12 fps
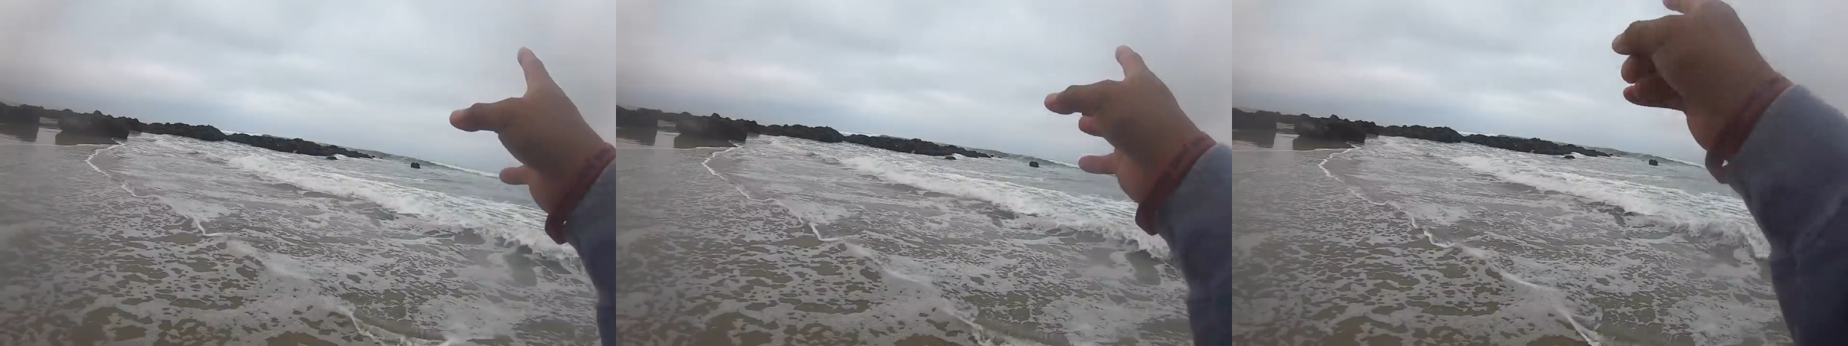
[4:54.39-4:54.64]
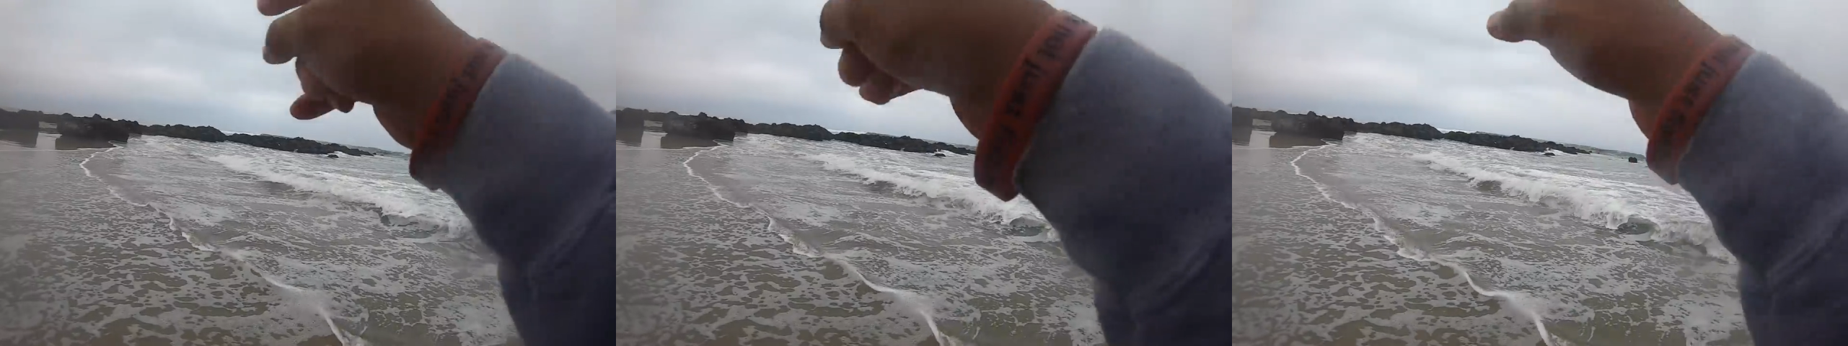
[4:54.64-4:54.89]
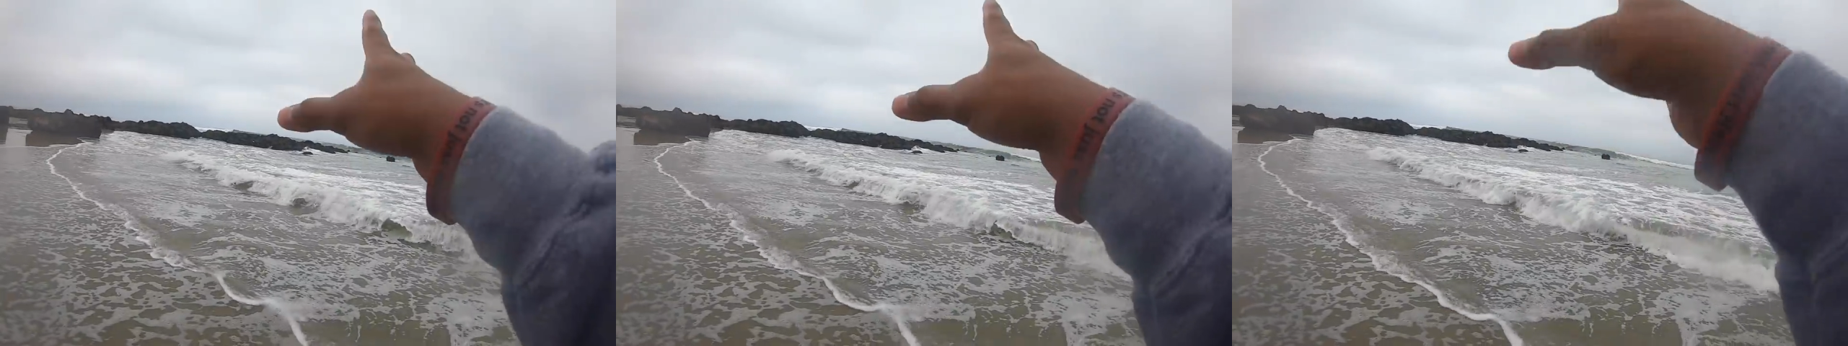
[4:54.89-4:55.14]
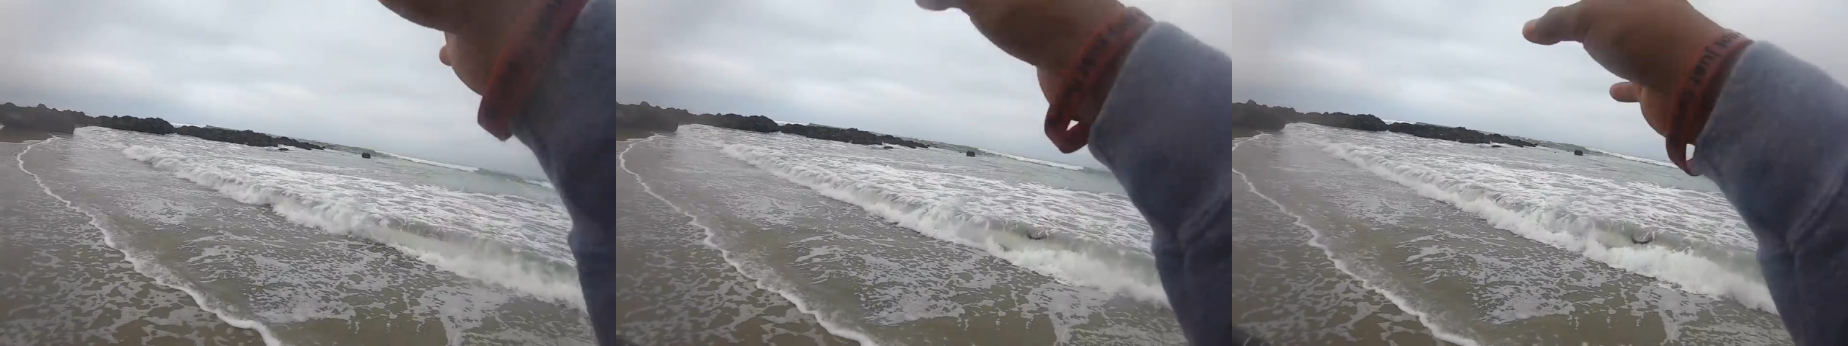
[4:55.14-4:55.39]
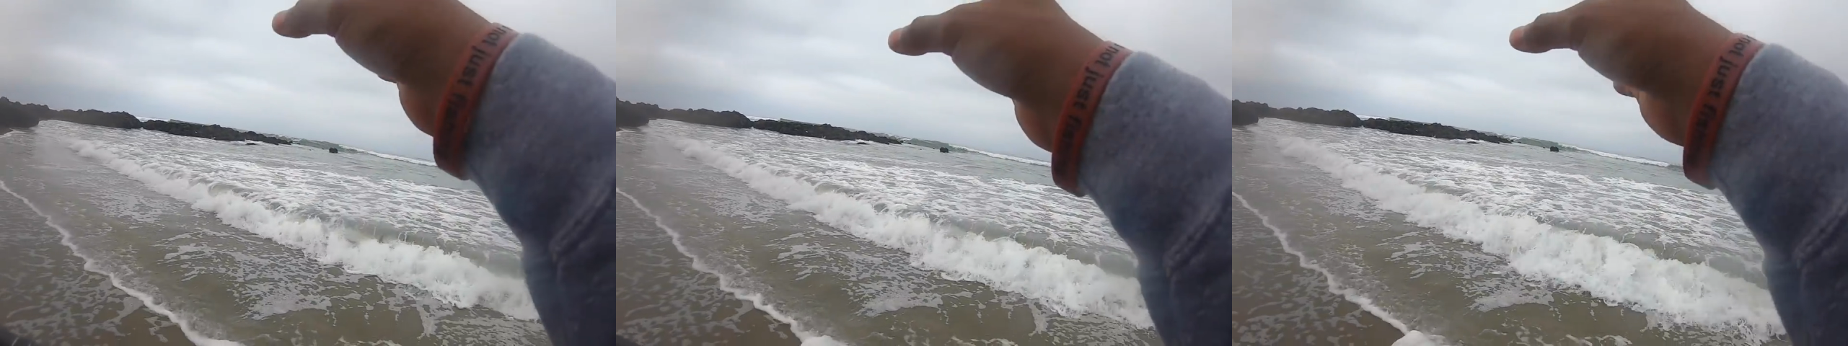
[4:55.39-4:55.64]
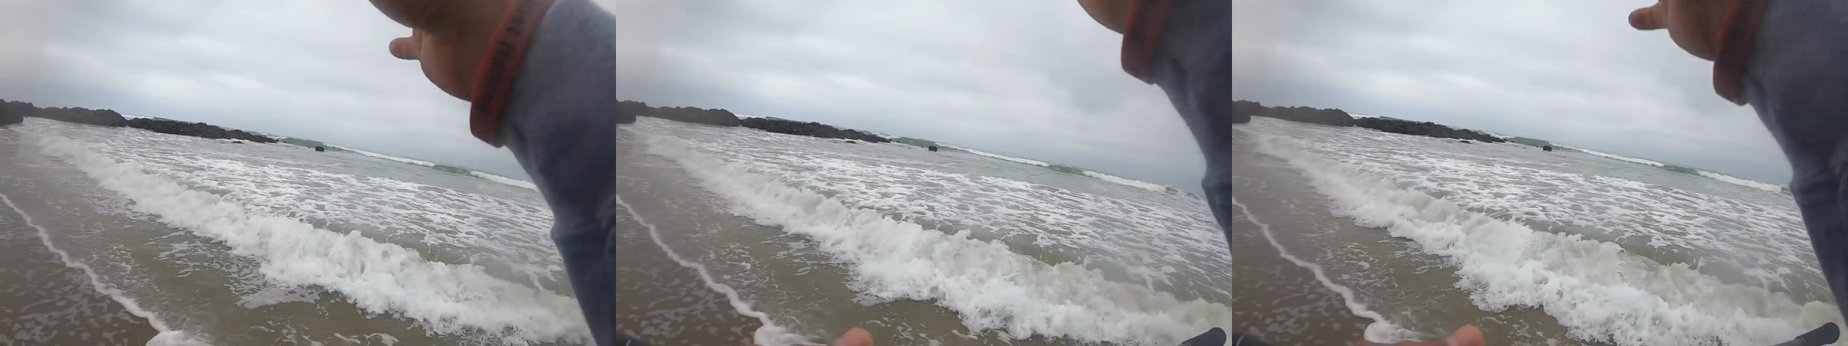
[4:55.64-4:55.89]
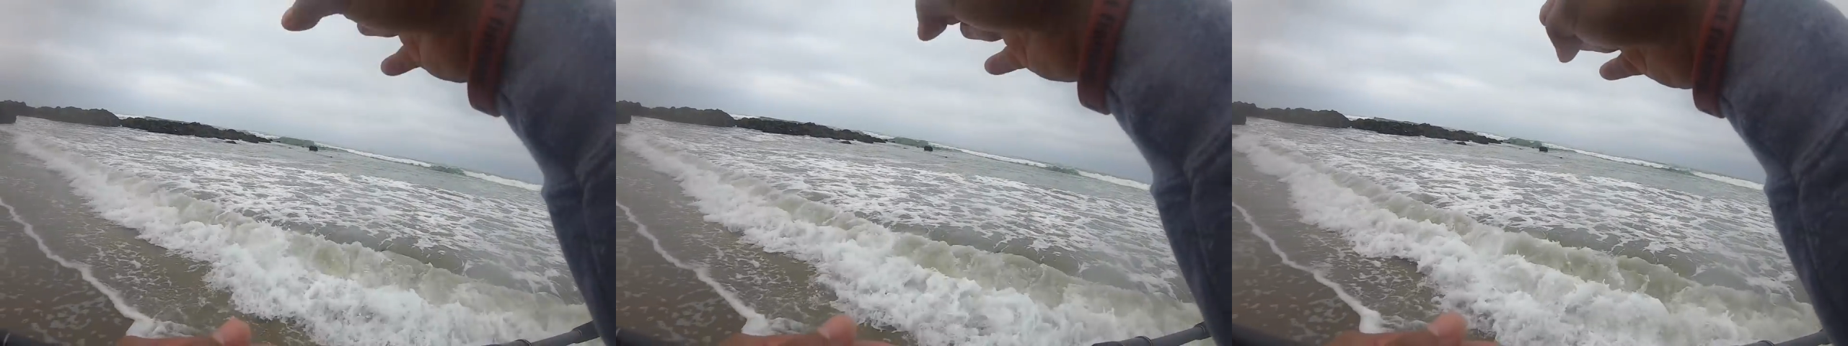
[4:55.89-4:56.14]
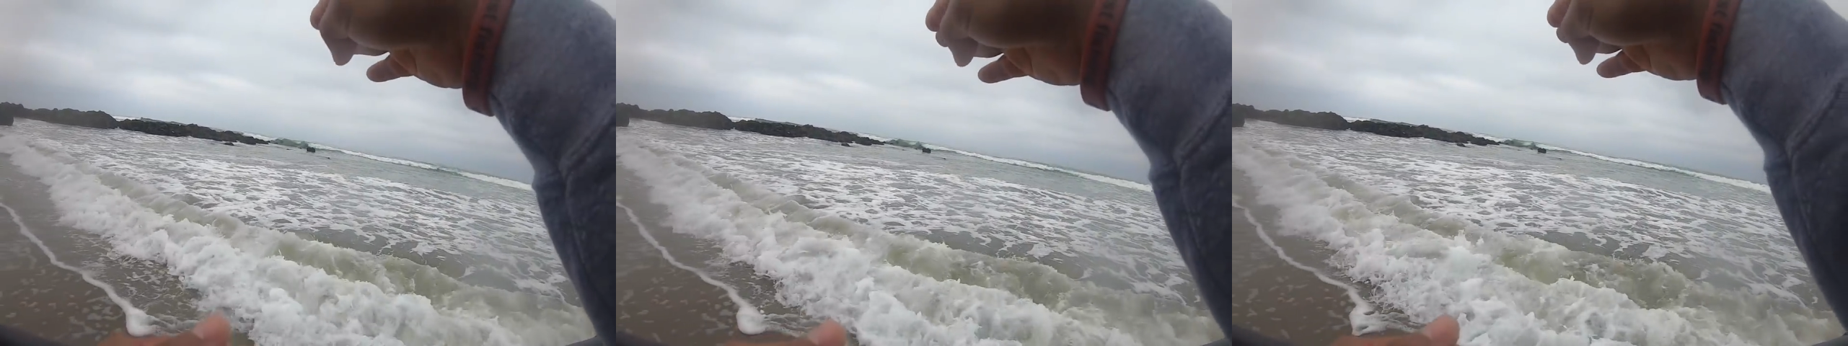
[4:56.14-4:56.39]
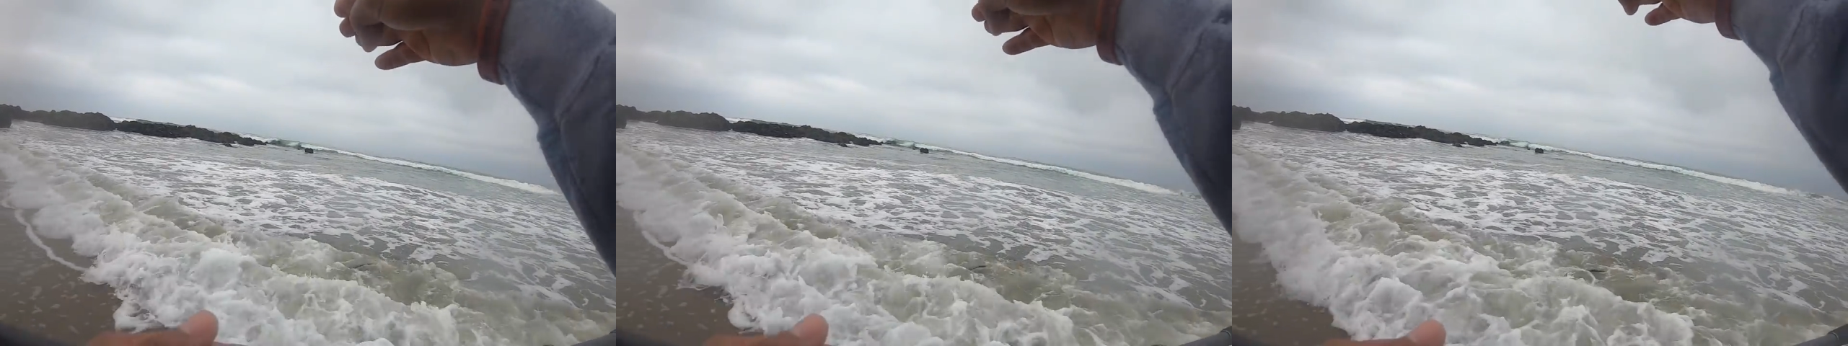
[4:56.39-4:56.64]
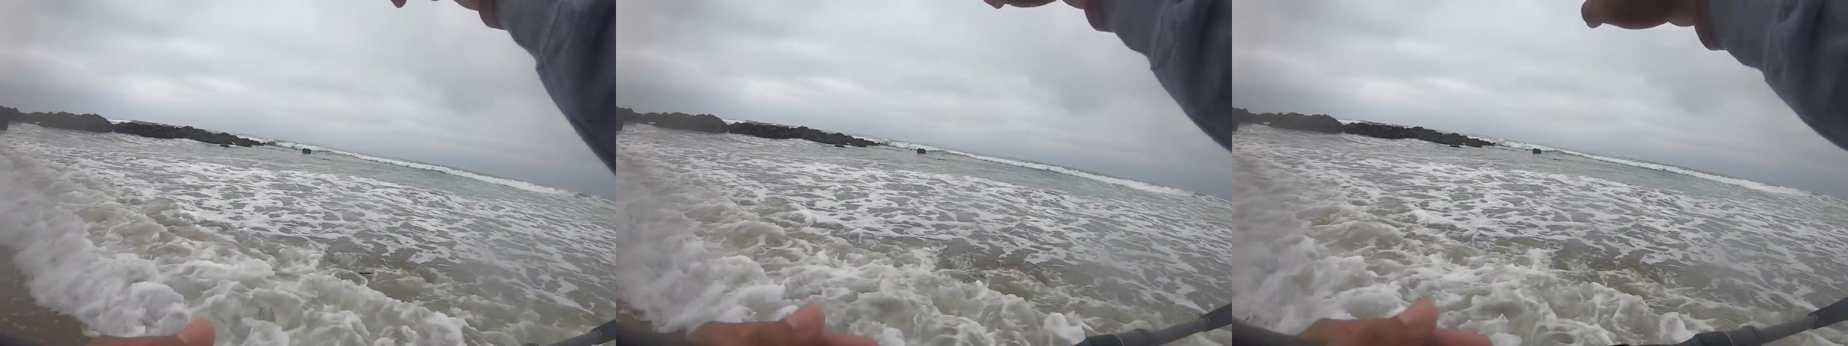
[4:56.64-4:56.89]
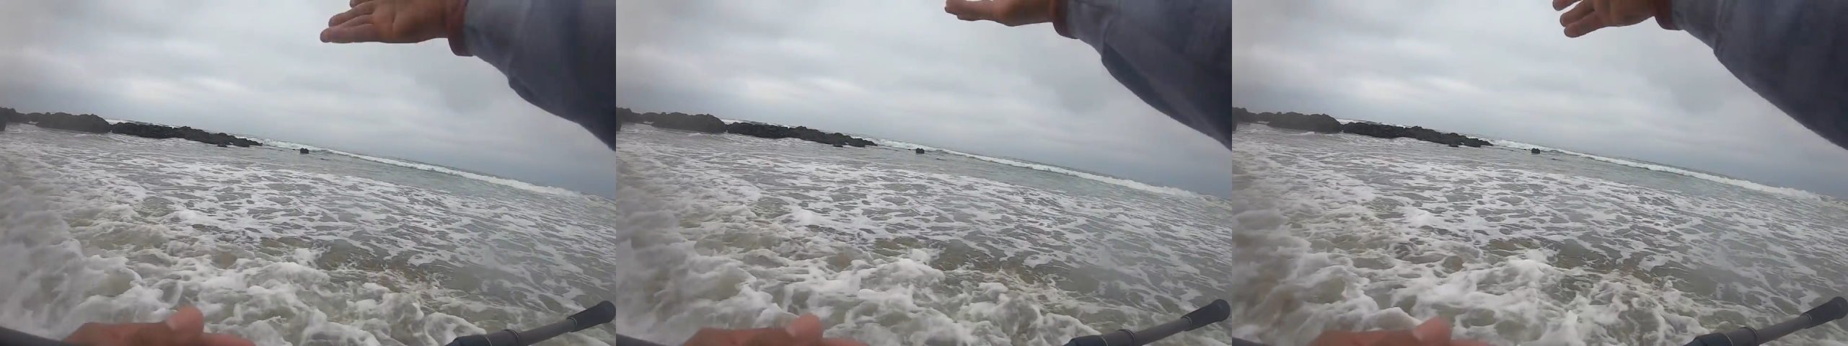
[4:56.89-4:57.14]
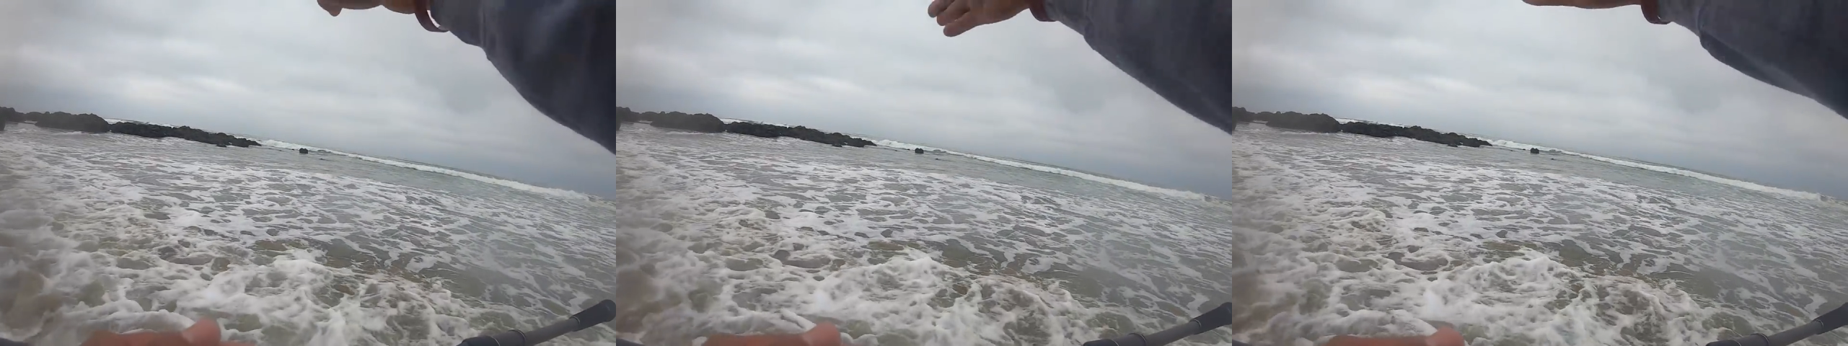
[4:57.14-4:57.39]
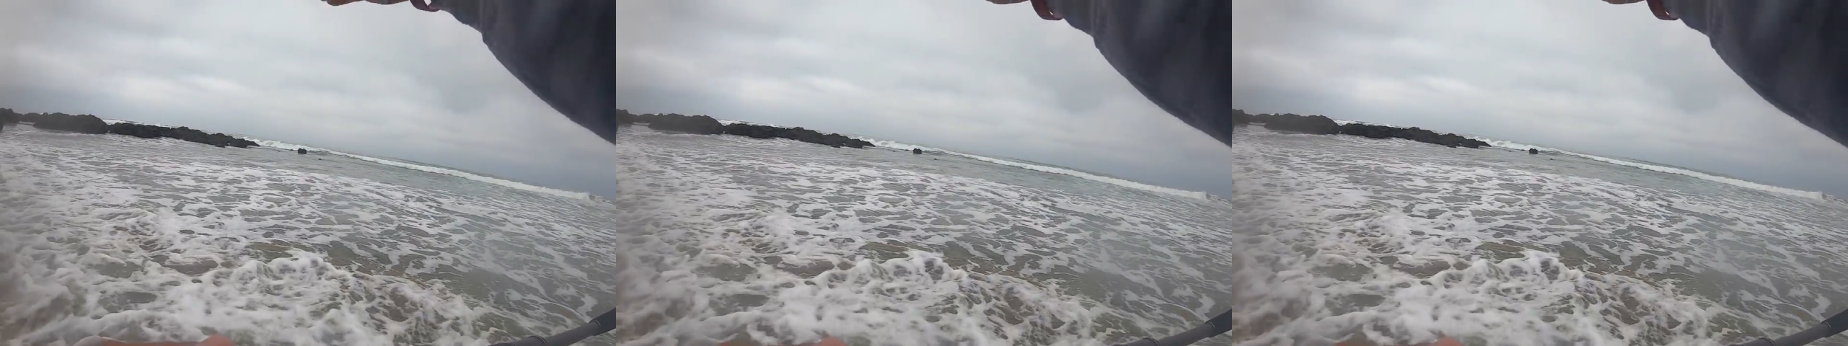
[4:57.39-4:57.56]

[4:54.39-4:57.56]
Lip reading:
(no speaker visible)